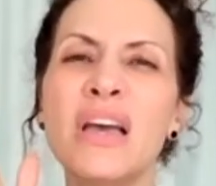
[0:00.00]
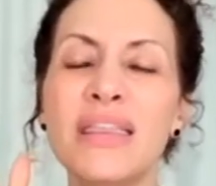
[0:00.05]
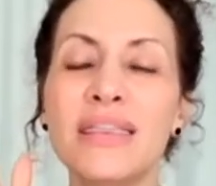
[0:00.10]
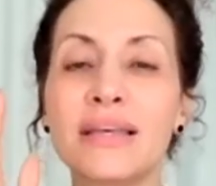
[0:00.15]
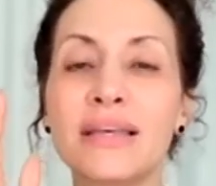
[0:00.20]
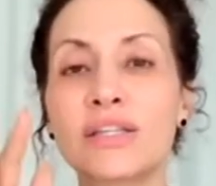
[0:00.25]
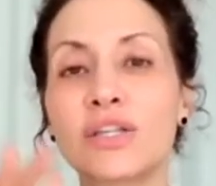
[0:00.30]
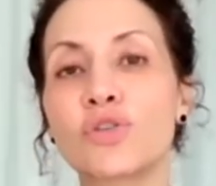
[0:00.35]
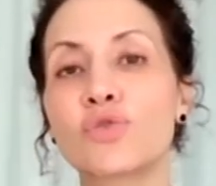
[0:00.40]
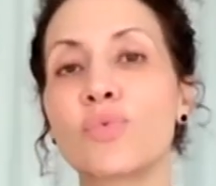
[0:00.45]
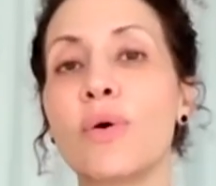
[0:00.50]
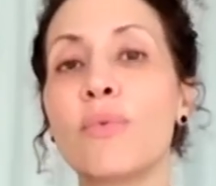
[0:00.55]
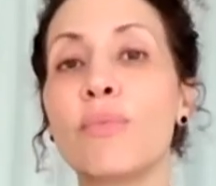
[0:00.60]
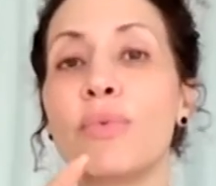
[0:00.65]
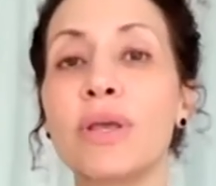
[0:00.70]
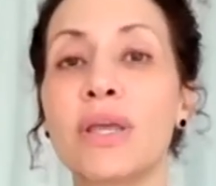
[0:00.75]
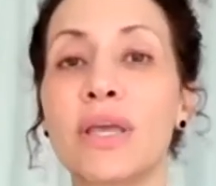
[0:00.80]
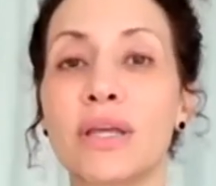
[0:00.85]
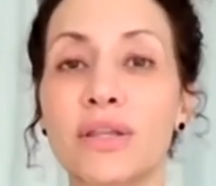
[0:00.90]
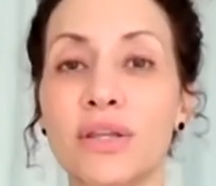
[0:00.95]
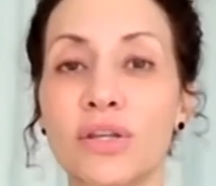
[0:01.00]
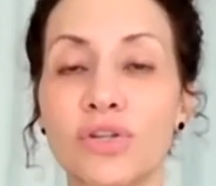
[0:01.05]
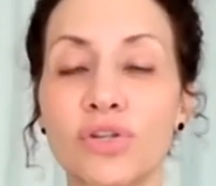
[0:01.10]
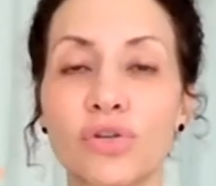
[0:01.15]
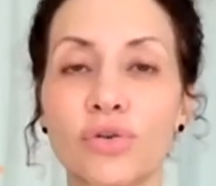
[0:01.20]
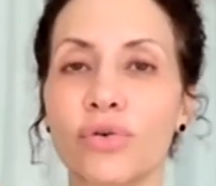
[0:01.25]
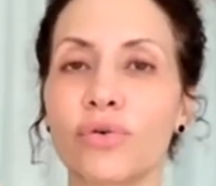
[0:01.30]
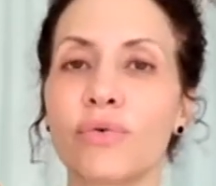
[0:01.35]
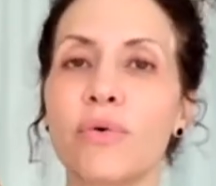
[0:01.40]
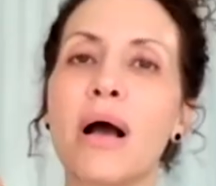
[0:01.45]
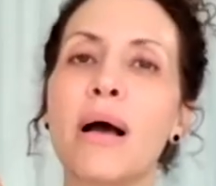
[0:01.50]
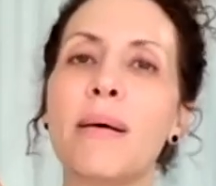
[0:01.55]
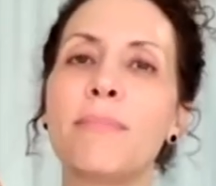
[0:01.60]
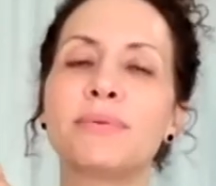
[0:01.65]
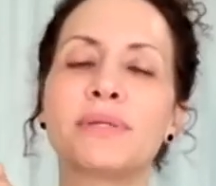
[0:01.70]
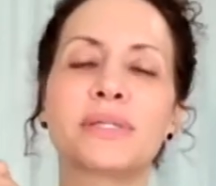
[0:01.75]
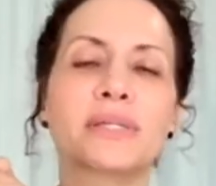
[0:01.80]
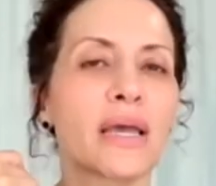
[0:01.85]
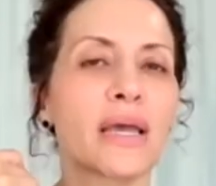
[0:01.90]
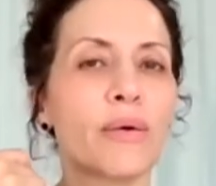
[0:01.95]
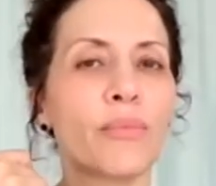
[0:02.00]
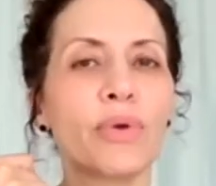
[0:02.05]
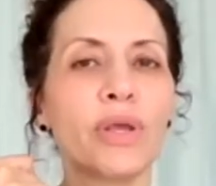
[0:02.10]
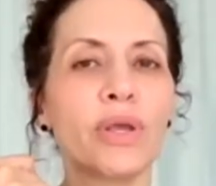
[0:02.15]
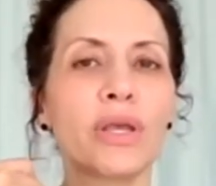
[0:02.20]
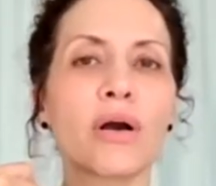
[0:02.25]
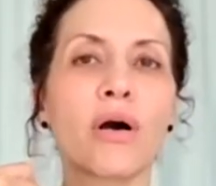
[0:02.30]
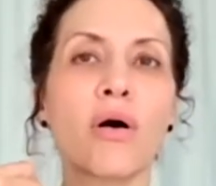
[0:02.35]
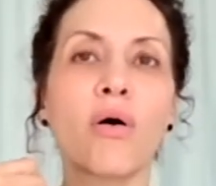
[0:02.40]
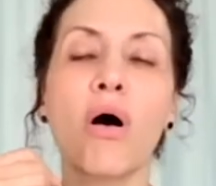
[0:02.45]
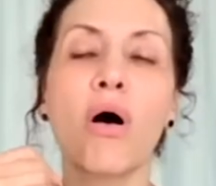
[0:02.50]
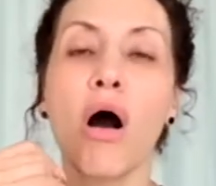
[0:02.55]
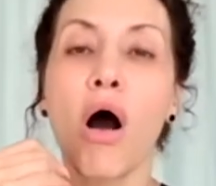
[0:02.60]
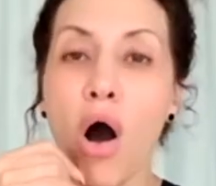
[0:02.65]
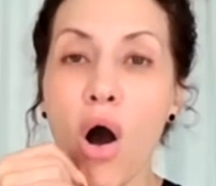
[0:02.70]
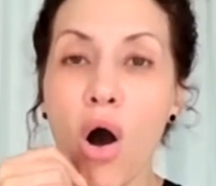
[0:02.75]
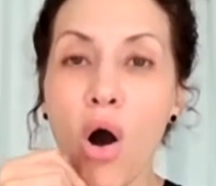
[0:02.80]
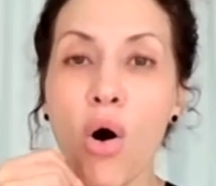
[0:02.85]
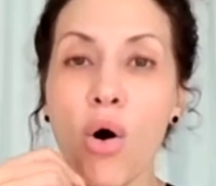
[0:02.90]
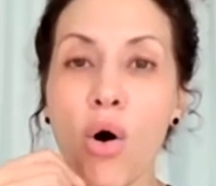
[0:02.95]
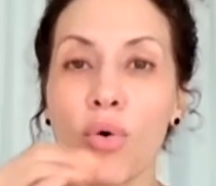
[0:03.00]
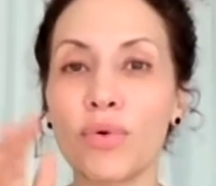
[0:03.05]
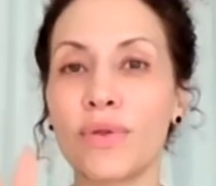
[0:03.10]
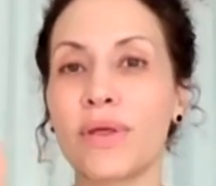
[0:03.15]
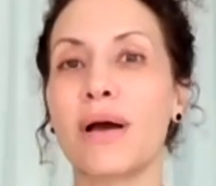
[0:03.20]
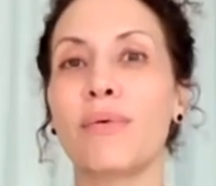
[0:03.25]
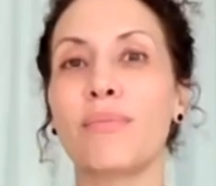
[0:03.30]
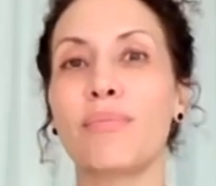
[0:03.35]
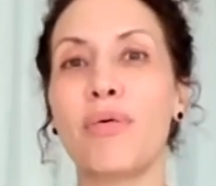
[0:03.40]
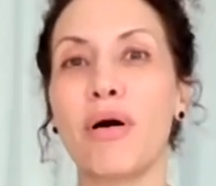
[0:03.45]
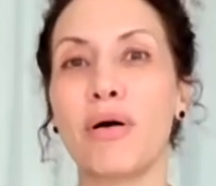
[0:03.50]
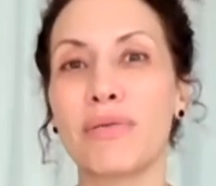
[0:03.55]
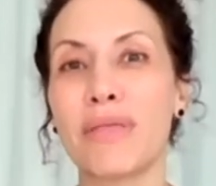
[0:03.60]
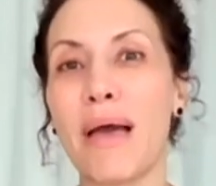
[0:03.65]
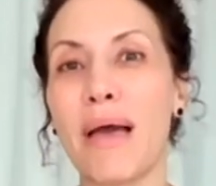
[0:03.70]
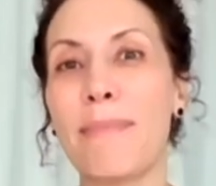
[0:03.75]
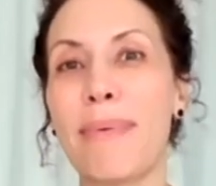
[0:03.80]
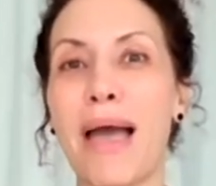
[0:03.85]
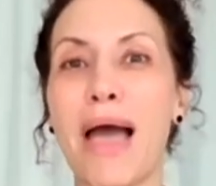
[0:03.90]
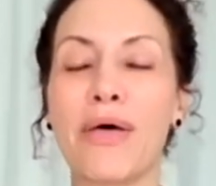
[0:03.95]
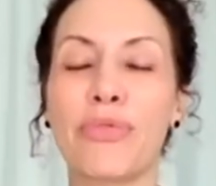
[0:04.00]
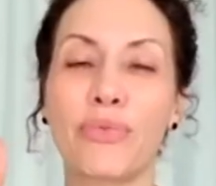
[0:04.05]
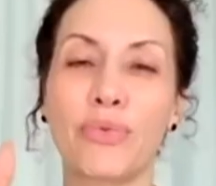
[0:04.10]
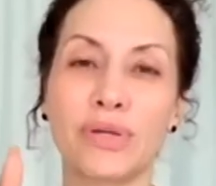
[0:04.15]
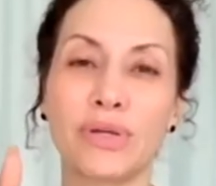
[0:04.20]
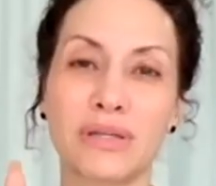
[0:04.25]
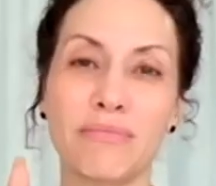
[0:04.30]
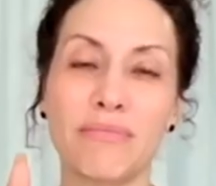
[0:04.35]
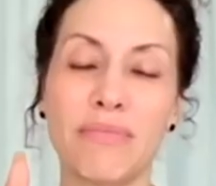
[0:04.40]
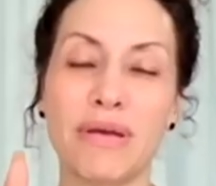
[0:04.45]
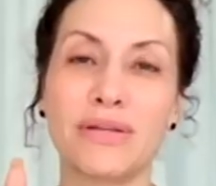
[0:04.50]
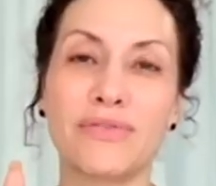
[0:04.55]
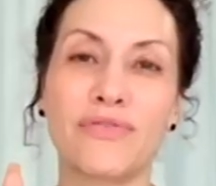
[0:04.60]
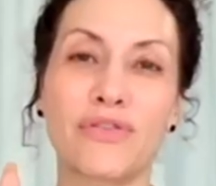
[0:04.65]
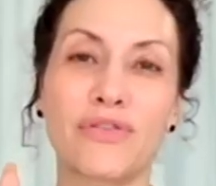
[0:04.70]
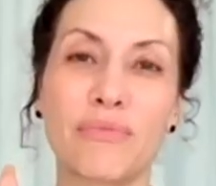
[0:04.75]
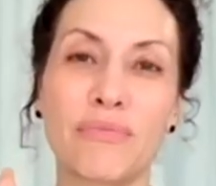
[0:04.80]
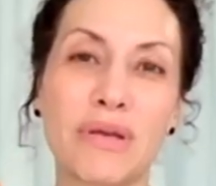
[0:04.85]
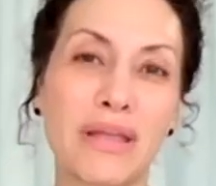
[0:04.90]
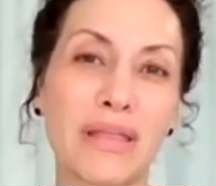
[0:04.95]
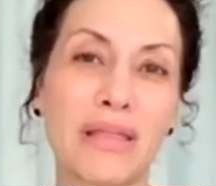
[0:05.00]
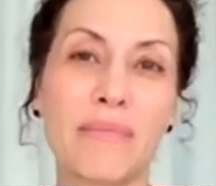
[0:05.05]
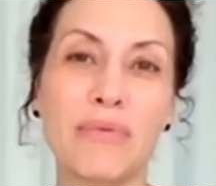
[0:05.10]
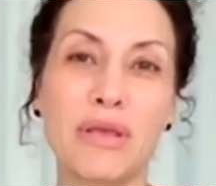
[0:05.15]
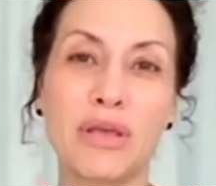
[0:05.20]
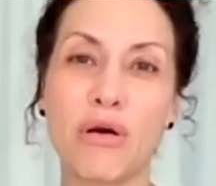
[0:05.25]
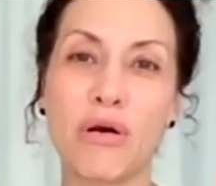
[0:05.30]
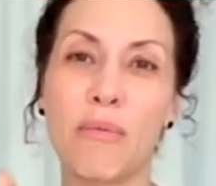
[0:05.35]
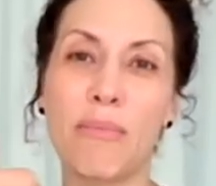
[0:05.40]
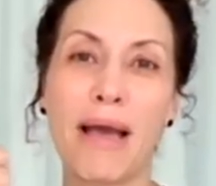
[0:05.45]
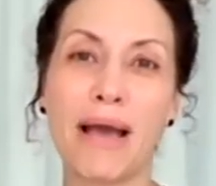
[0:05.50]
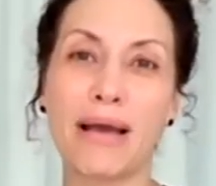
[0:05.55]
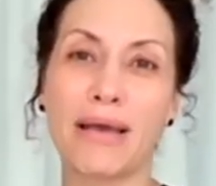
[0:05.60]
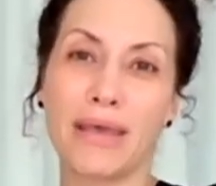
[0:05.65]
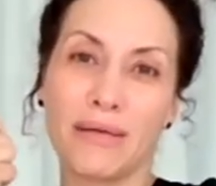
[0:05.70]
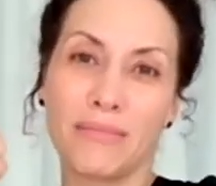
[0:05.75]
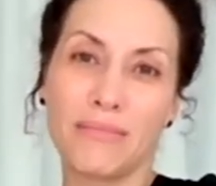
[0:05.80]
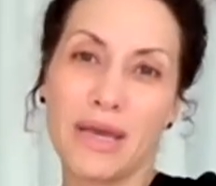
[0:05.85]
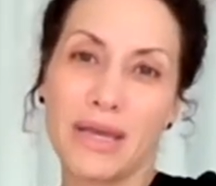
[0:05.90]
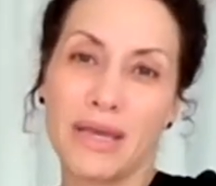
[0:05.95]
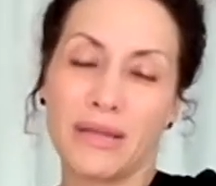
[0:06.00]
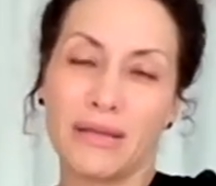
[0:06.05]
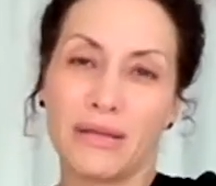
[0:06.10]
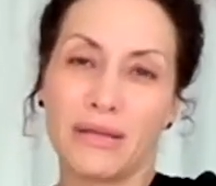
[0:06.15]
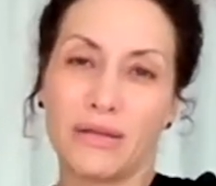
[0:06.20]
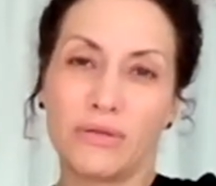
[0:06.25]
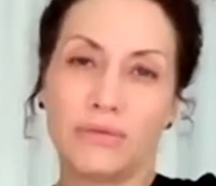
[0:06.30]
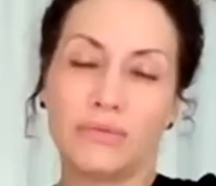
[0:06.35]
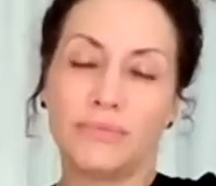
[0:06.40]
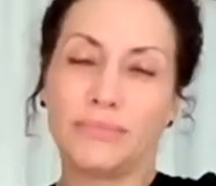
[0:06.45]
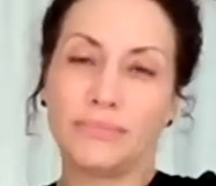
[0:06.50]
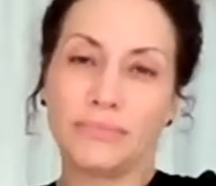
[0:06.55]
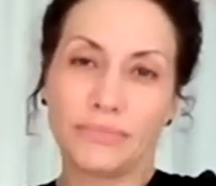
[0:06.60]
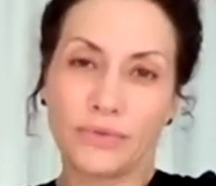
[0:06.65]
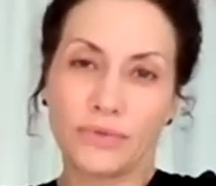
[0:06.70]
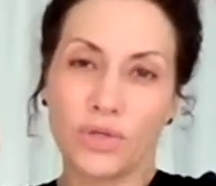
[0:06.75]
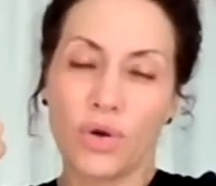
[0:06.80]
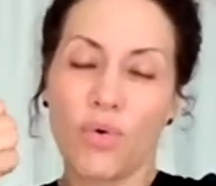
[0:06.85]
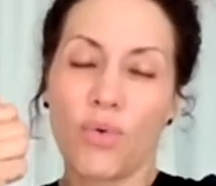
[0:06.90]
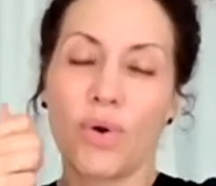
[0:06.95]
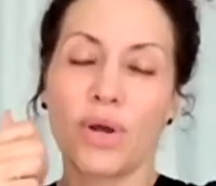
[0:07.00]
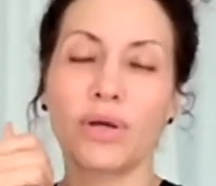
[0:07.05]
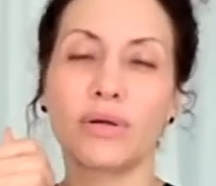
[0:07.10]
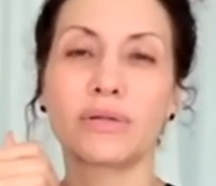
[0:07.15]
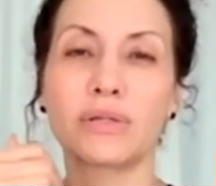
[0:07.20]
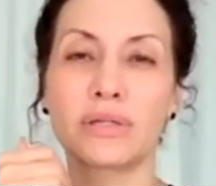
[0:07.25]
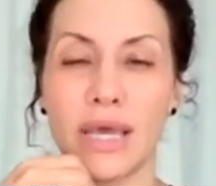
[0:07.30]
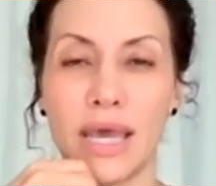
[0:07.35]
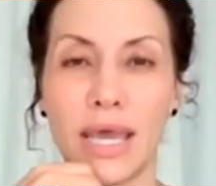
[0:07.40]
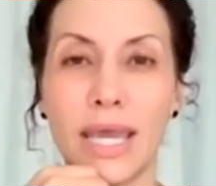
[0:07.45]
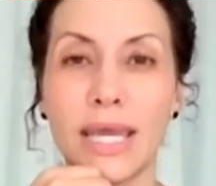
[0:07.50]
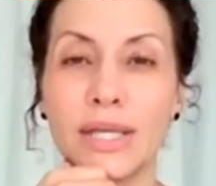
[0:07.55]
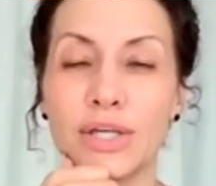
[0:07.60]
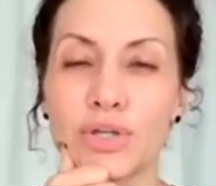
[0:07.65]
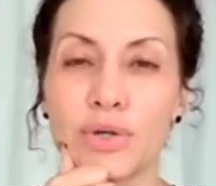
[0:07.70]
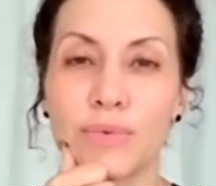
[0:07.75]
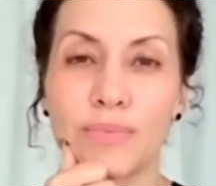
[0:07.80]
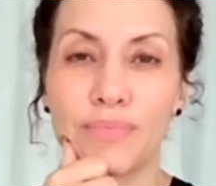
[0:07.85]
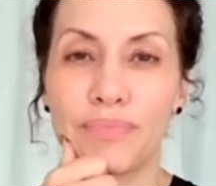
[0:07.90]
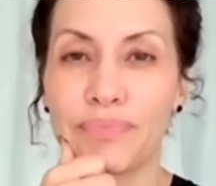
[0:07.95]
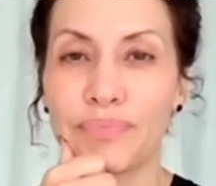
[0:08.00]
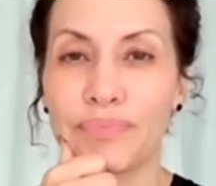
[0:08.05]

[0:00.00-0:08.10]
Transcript: This is when we get the screw ups and we go, oh, that path wasn't meant for me. Let me go back in my little coiled cage.